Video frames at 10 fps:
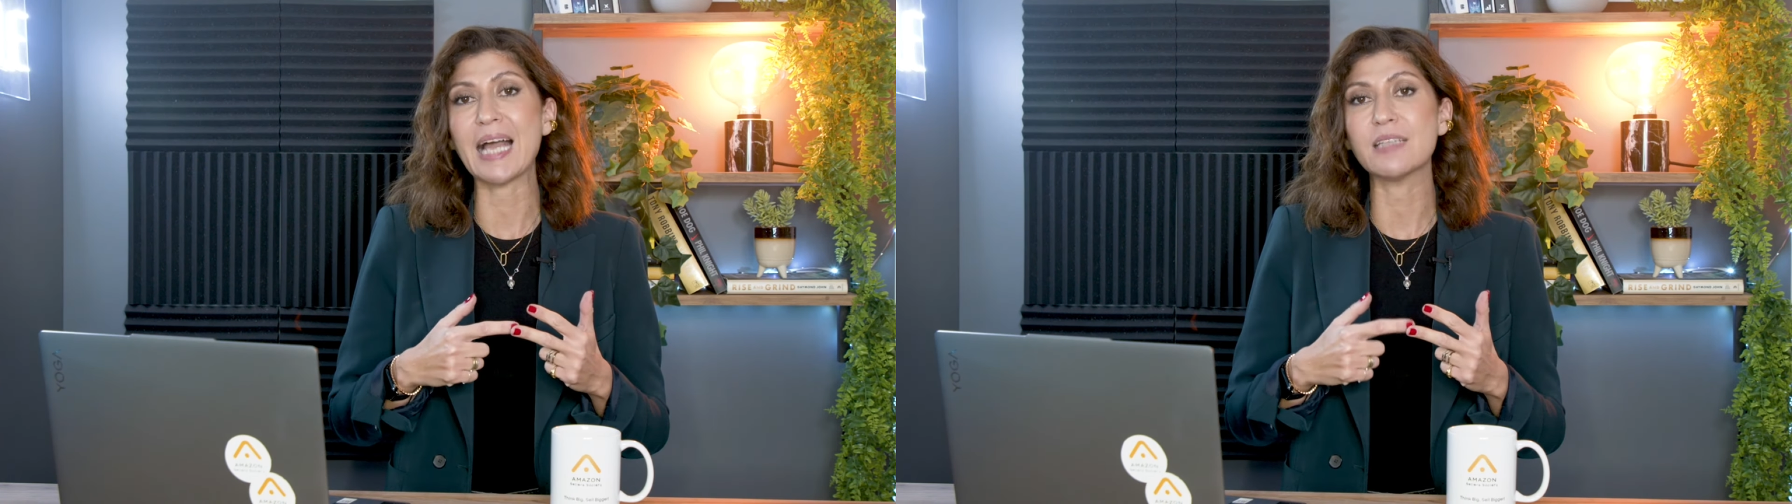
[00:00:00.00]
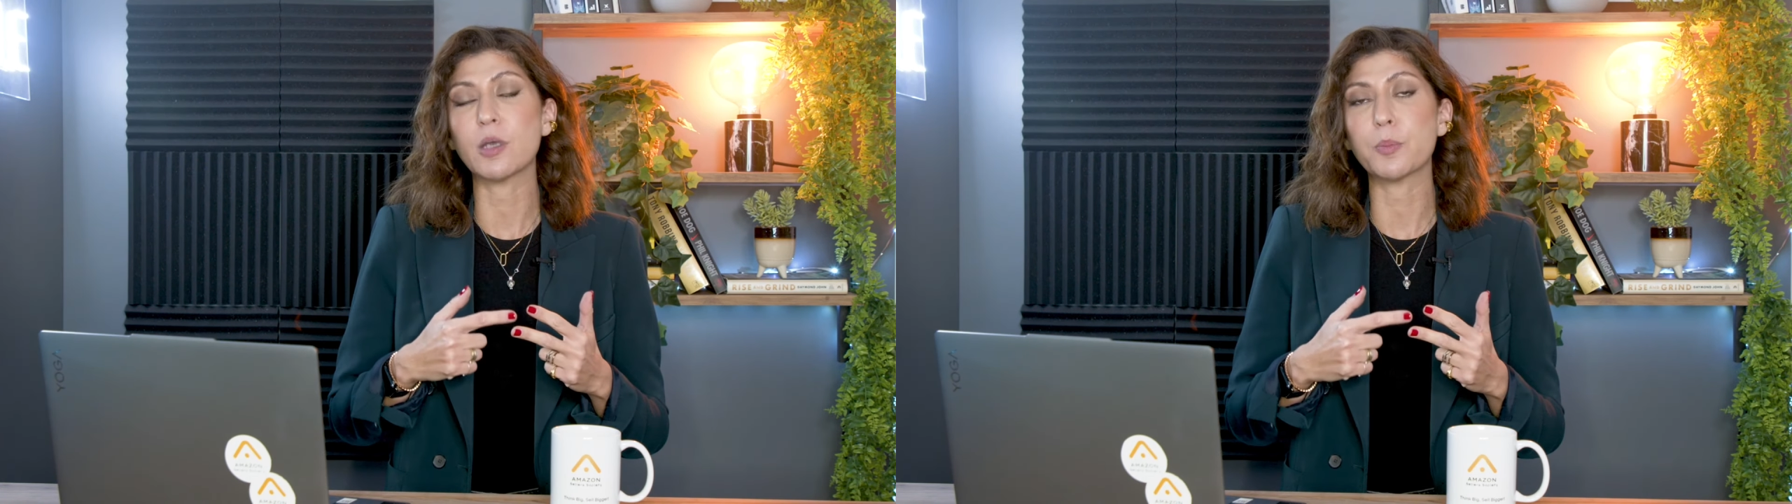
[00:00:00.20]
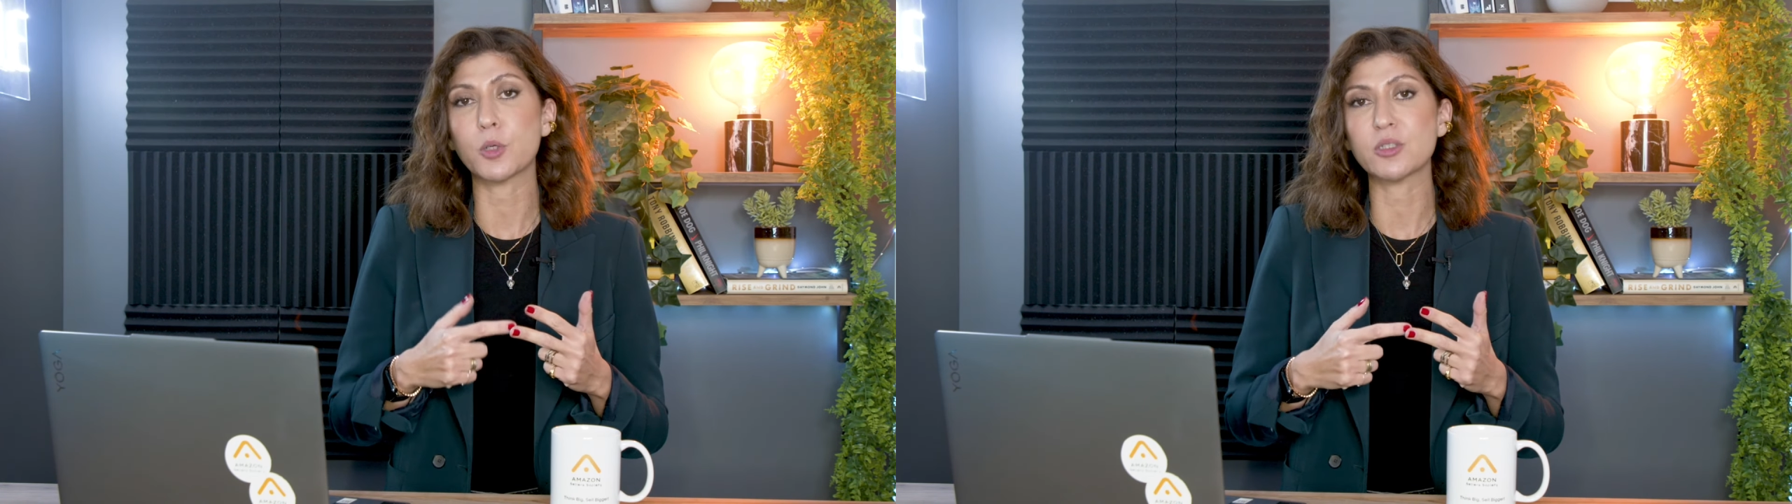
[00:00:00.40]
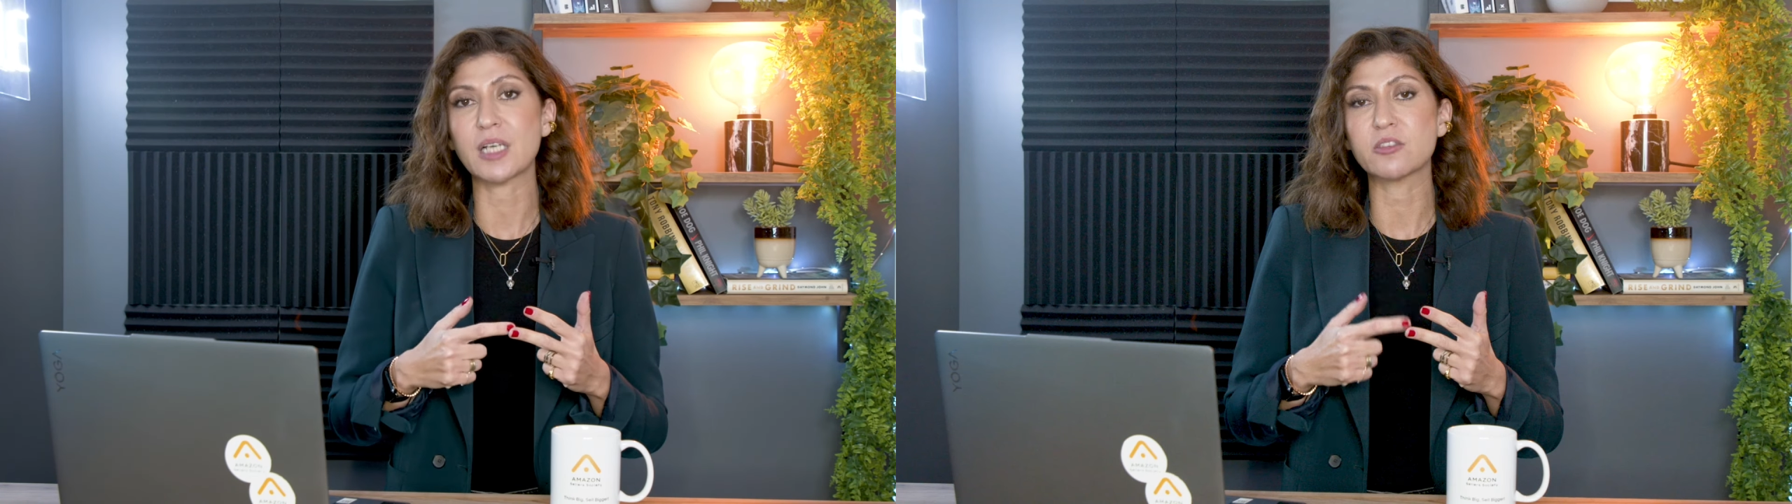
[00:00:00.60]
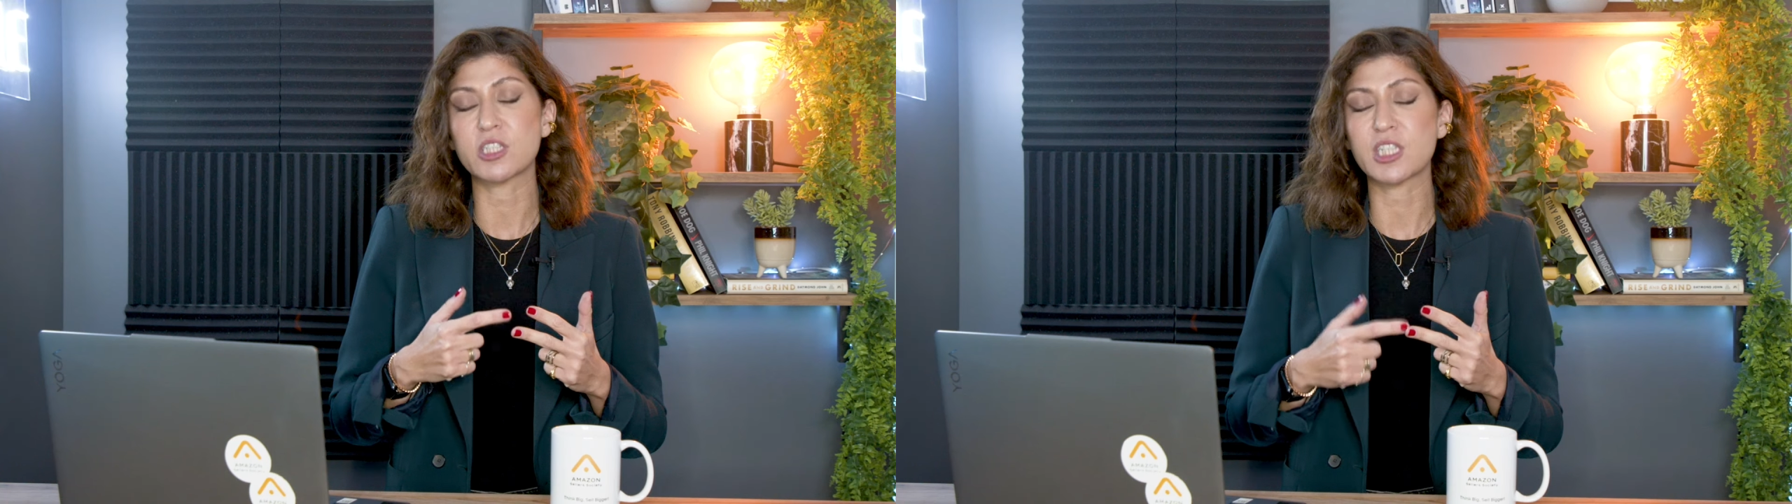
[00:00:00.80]
and
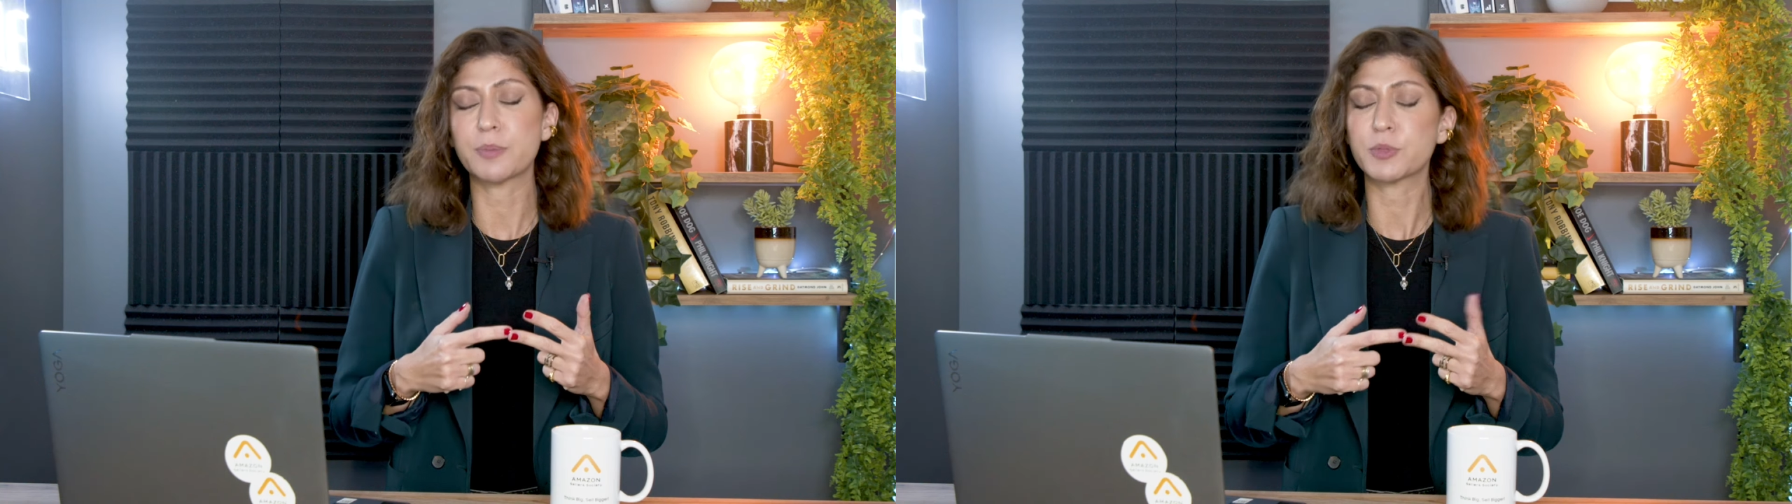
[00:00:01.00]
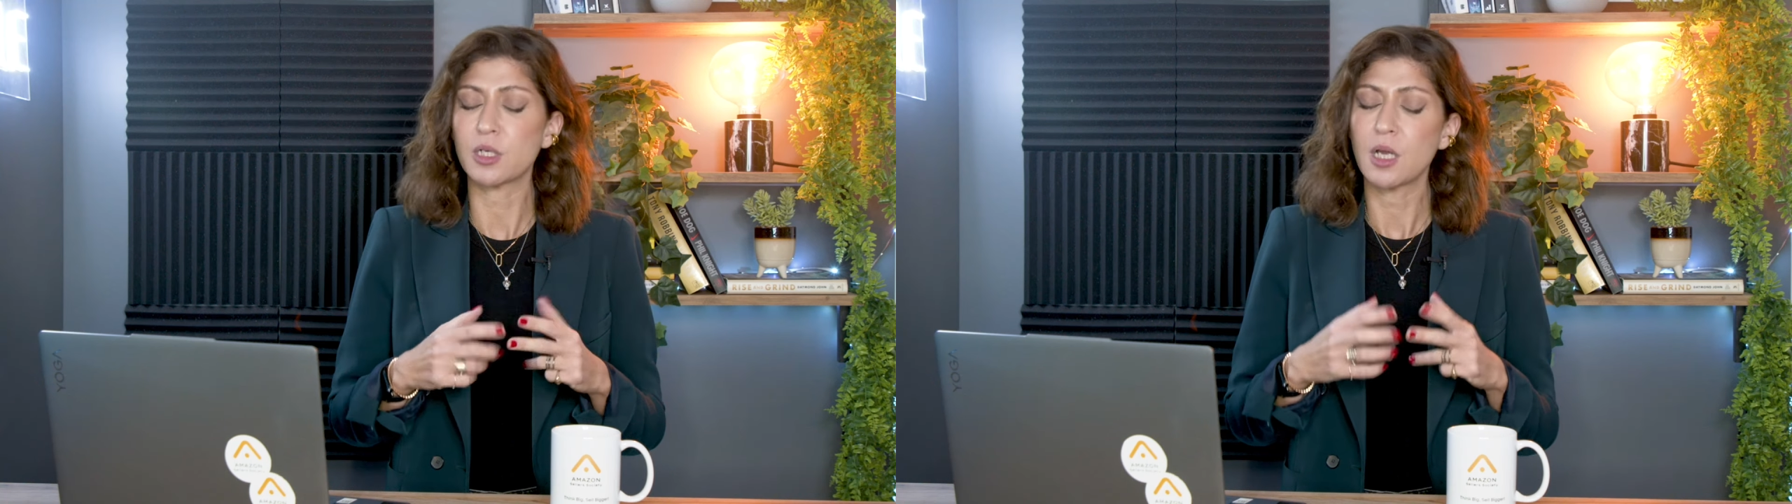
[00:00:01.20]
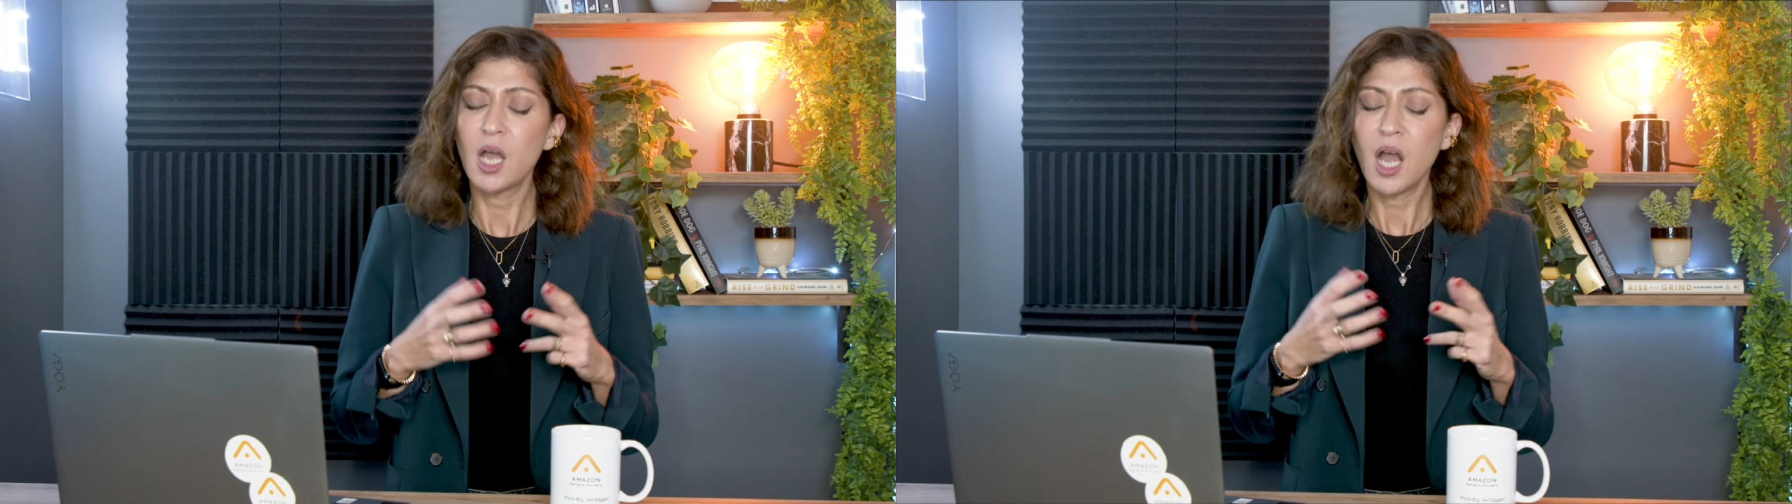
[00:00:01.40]
product description.